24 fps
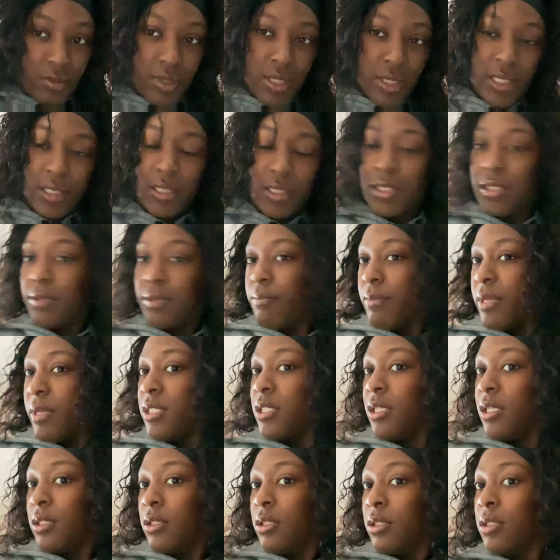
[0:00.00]
I like this
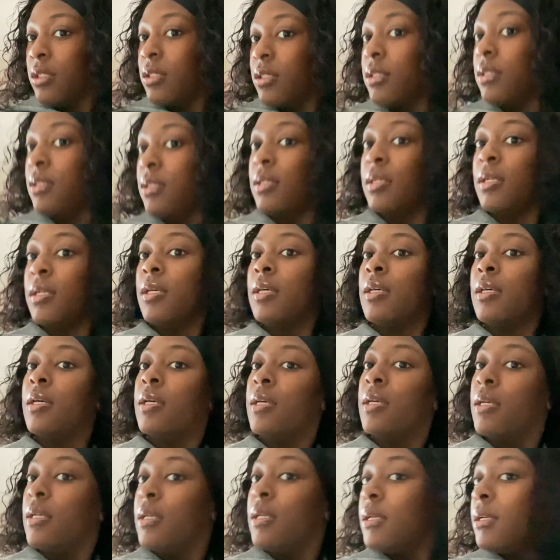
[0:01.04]
messy look.
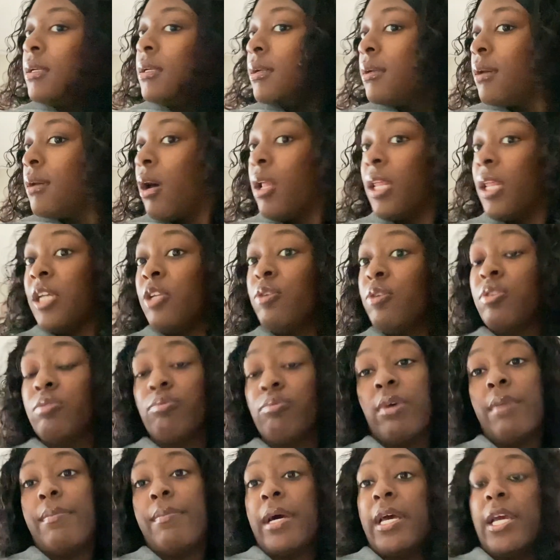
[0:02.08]
All I do is
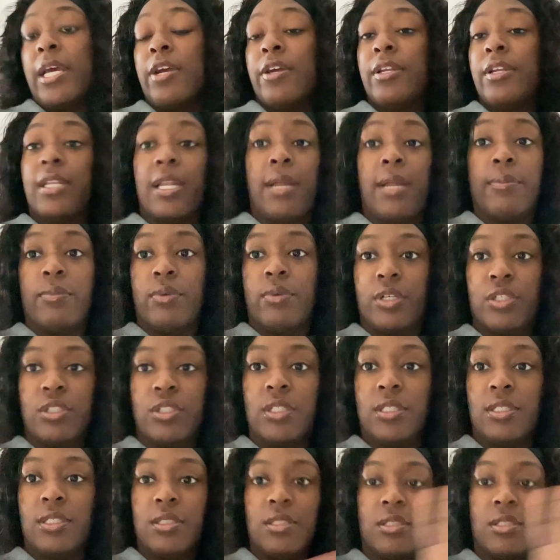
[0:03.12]
wet my hair and then I brush
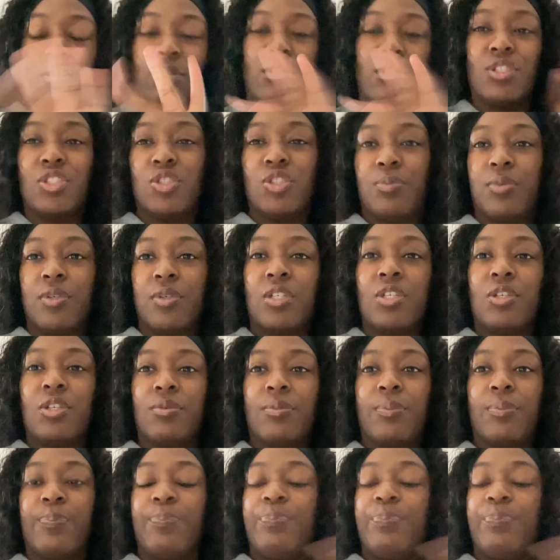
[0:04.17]
it. So it looks super cute.